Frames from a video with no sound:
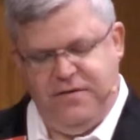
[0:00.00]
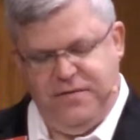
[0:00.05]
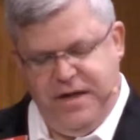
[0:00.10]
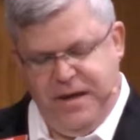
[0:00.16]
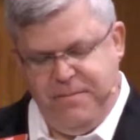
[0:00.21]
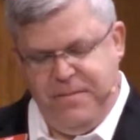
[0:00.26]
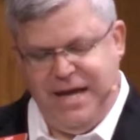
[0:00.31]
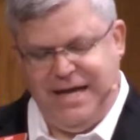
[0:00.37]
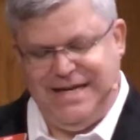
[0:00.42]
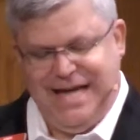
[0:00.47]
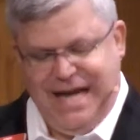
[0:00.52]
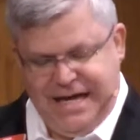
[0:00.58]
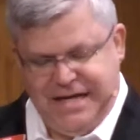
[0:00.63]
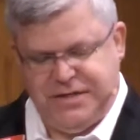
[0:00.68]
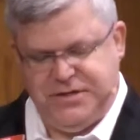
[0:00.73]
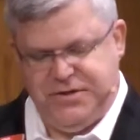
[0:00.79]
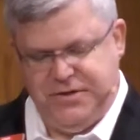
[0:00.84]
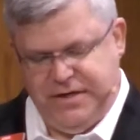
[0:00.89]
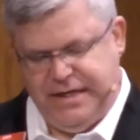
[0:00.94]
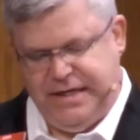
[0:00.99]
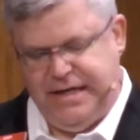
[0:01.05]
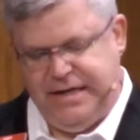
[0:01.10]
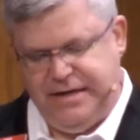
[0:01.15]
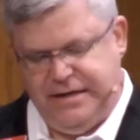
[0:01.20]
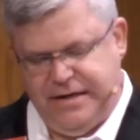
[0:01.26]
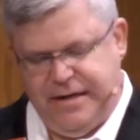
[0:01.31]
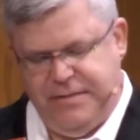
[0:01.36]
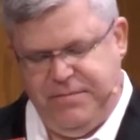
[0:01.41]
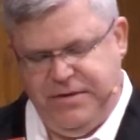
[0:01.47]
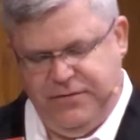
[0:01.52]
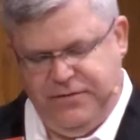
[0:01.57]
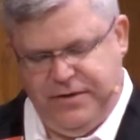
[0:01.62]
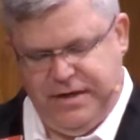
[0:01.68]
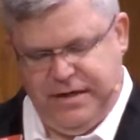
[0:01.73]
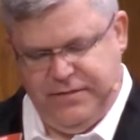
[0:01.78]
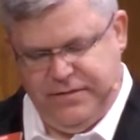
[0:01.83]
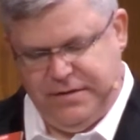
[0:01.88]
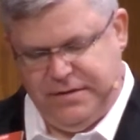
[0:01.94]
they may not turn again and be
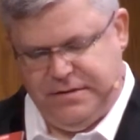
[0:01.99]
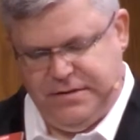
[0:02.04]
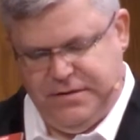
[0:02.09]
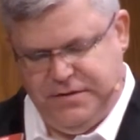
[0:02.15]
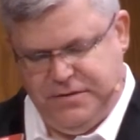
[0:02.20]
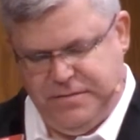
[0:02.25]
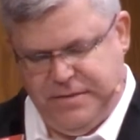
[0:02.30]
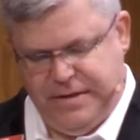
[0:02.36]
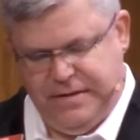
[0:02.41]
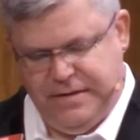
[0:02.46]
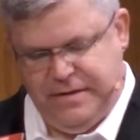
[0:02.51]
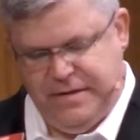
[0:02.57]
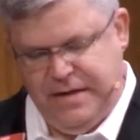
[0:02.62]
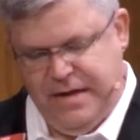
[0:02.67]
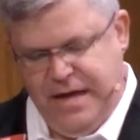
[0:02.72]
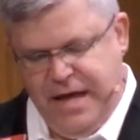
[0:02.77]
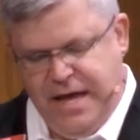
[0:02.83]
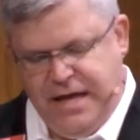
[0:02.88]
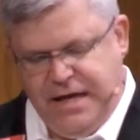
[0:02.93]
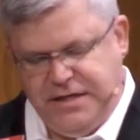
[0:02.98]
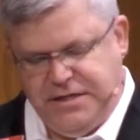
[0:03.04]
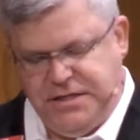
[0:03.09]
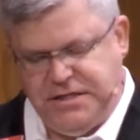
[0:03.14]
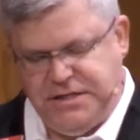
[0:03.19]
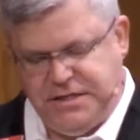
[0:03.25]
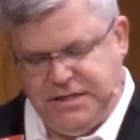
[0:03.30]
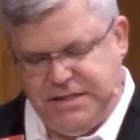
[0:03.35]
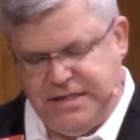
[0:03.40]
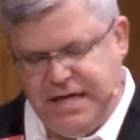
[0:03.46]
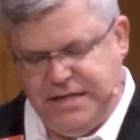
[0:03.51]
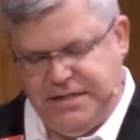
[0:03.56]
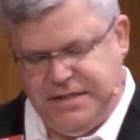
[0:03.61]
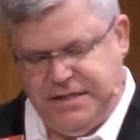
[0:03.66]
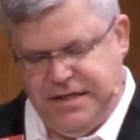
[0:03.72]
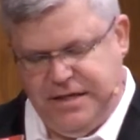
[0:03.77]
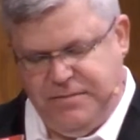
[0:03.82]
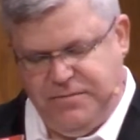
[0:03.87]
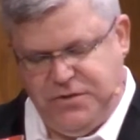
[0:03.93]
forgiven, excuse me. And Jesus said
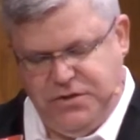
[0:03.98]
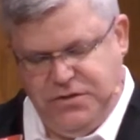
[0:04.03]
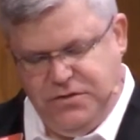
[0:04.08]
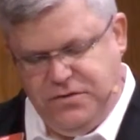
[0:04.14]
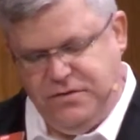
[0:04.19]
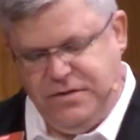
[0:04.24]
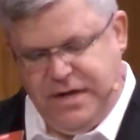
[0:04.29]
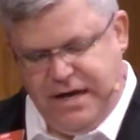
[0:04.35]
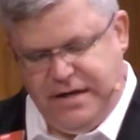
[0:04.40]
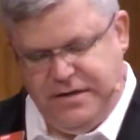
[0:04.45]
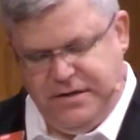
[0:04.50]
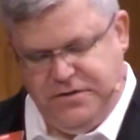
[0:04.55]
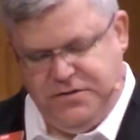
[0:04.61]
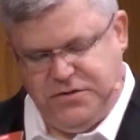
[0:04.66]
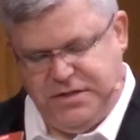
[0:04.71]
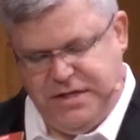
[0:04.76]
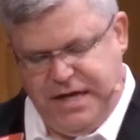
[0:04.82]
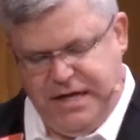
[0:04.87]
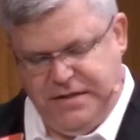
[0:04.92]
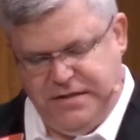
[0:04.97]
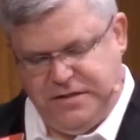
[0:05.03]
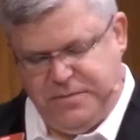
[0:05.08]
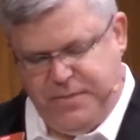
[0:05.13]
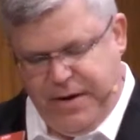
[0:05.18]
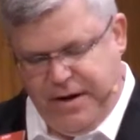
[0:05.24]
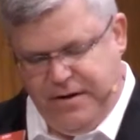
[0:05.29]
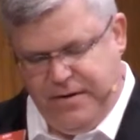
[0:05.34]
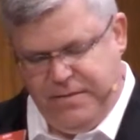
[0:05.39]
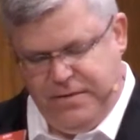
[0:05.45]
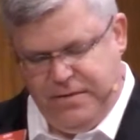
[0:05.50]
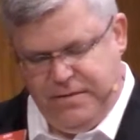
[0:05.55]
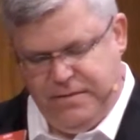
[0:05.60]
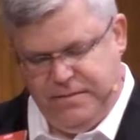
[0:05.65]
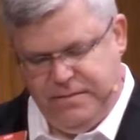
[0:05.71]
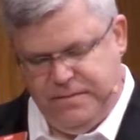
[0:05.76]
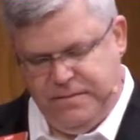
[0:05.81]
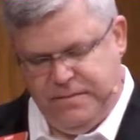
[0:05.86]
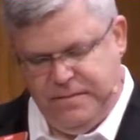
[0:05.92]
to them, Do you not understand this parable?
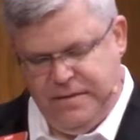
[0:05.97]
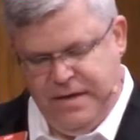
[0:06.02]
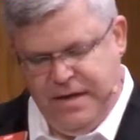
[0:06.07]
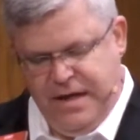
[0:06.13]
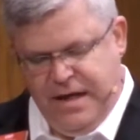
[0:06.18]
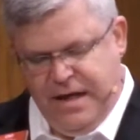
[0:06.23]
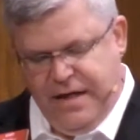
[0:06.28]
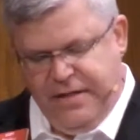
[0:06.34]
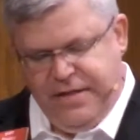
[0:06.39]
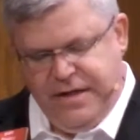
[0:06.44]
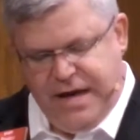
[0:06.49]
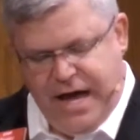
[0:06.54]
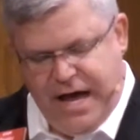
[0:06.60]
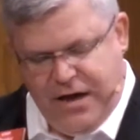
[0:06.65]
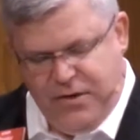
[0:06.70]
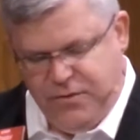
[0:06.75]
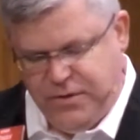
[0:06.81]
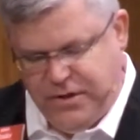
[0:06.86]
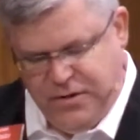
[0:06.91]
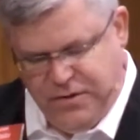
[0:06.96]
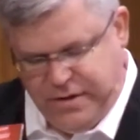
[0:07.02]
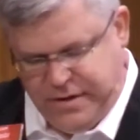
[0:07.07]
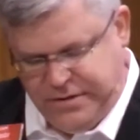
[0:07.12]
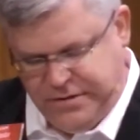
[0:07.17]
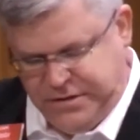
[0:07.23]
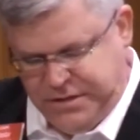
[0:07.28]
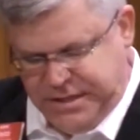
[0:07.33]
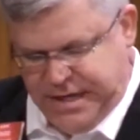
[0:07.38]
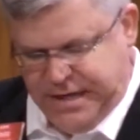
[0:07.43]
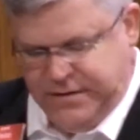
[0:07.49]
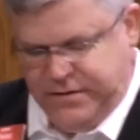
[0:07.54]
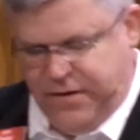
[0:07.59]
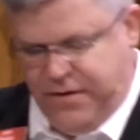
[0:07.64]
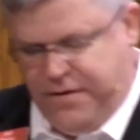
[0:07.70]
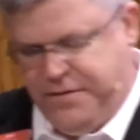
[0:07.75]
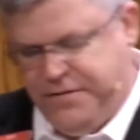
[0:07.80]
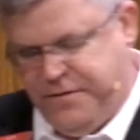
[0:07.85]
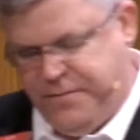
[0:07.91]
Then how will you understand
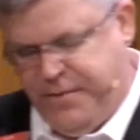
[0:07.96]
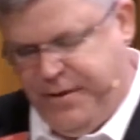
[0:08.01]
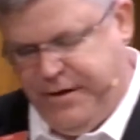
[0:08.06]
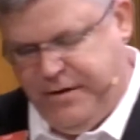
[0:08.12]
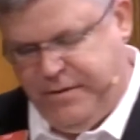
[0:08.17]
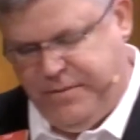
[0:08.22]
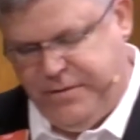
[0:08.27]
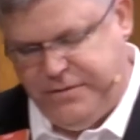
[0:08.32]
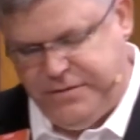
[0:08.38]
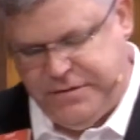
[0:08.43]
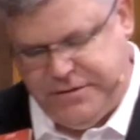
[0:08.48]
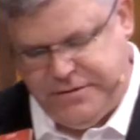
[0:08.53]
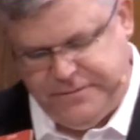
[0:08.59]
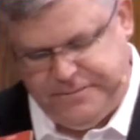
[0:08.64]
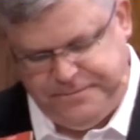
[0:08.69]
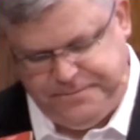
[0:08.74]
all the parables?